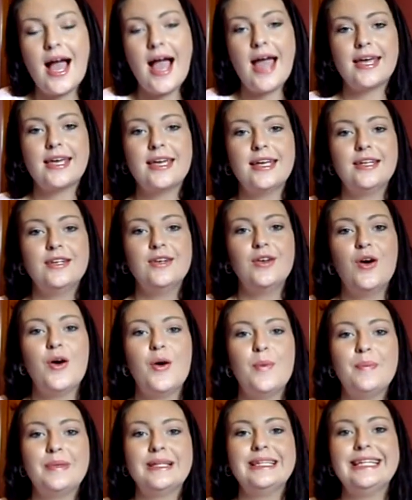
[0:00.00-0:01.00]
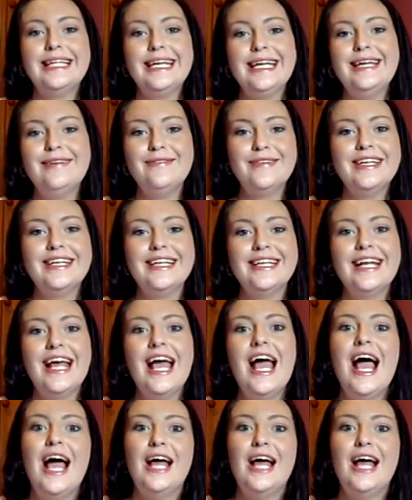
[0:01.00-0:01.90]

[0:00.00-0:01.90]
I cannot believe it.